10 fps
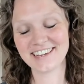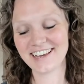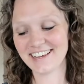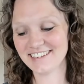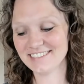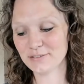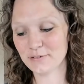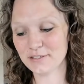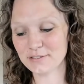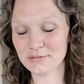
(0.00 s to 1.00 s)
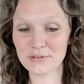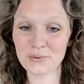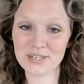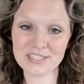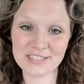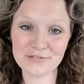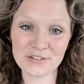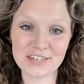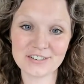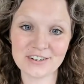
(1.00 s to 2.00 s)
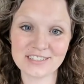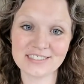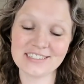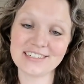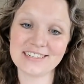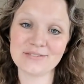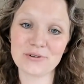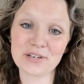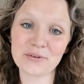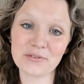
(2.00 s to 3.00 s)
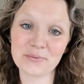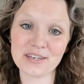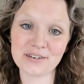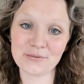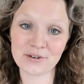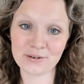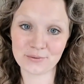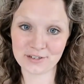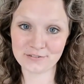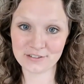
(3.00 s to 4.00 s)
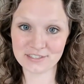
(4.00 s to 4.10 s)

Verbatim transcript: And for those of you watching, if you're interested in working with me one-on-one for a